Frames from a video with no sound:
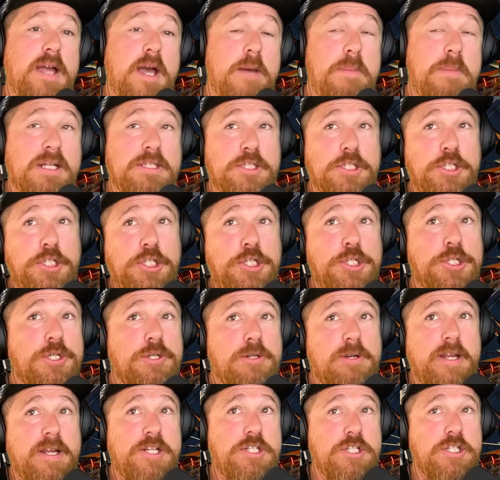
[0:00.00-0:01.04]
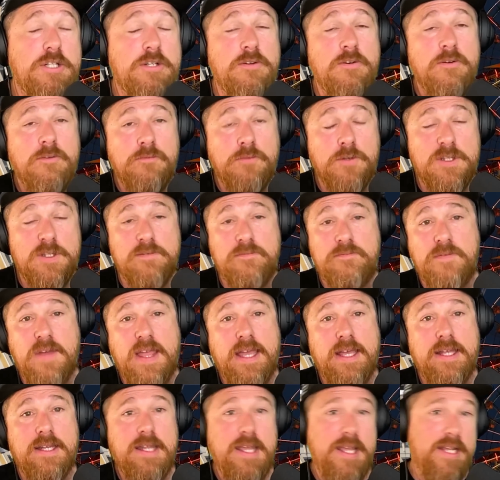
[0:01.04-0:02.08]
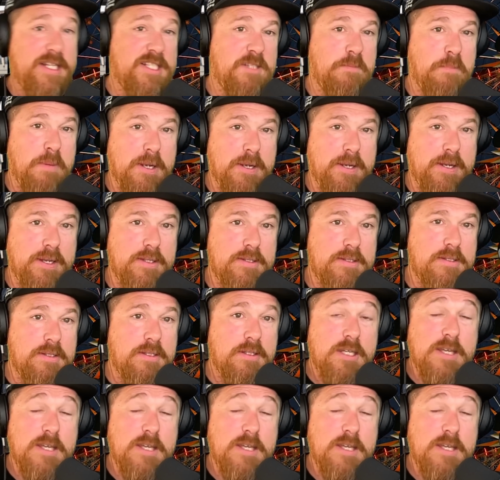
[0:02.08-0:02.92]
about the curation for the fan experience.